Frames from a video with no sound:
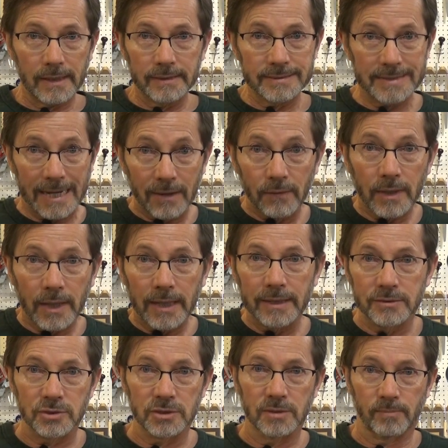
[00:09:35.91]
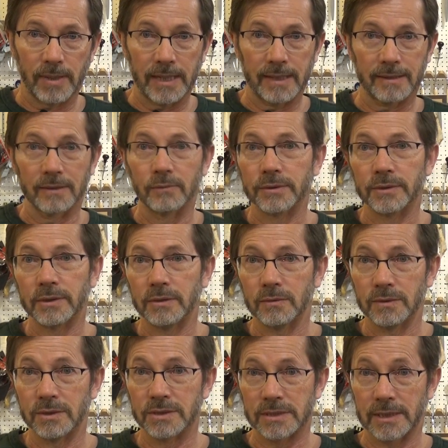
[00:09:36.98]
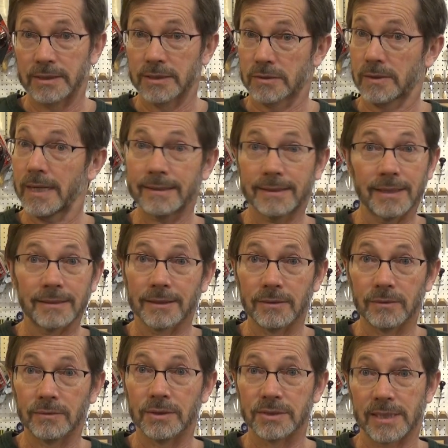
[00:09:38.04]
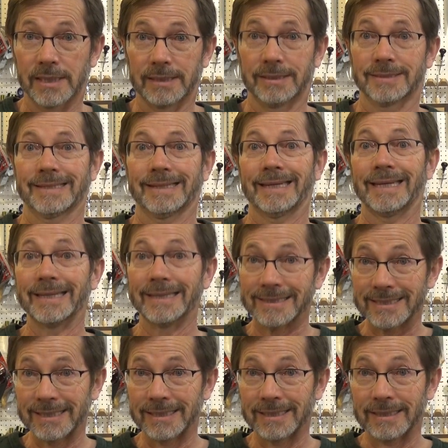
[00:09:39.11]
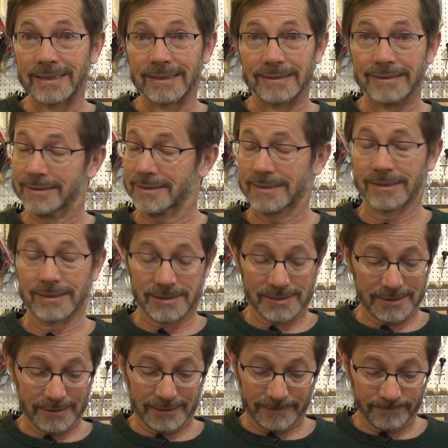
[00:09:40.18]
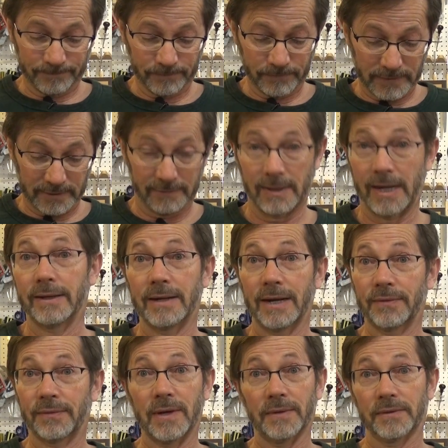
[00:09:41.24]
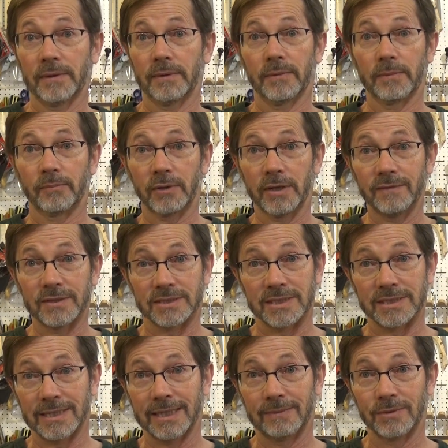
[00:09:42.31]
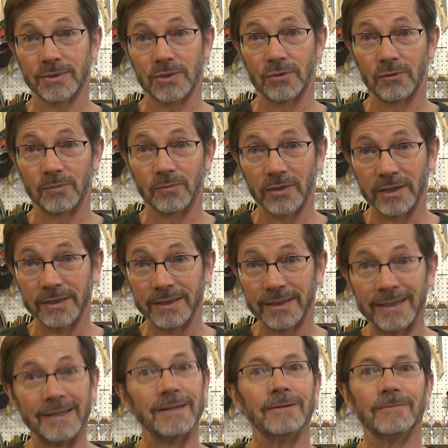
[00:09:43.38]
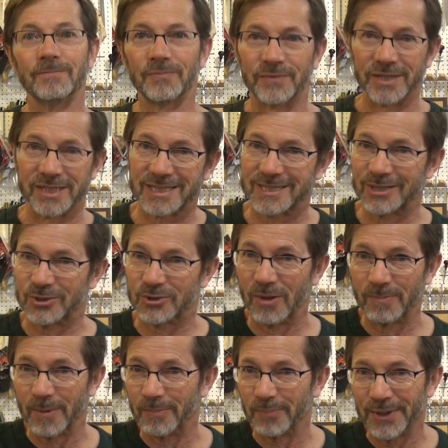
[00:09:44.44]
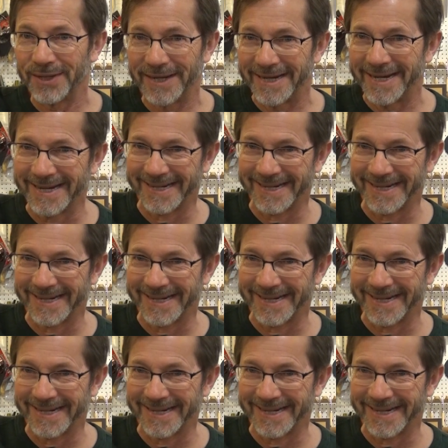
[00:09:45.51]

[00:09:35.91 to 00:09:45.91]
down onto the panel with the new design. So I think the new design is a hit. I thought the previous design was a home run. This is a triple play.